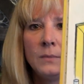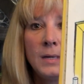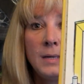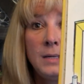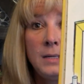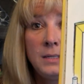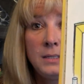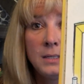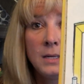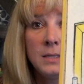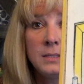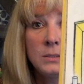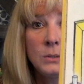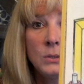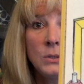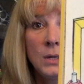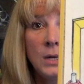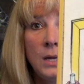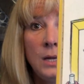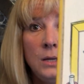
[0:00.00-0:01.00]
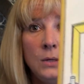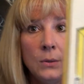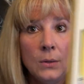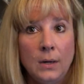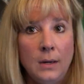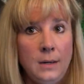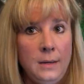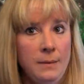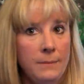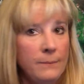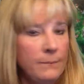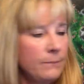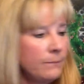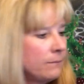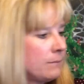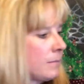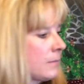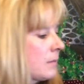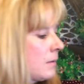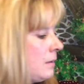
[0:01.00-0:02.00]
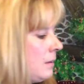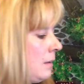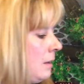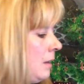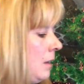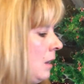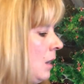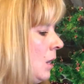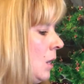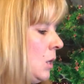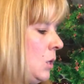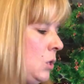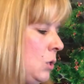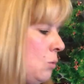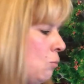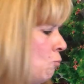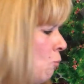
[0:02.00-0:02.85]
He does look angry. "You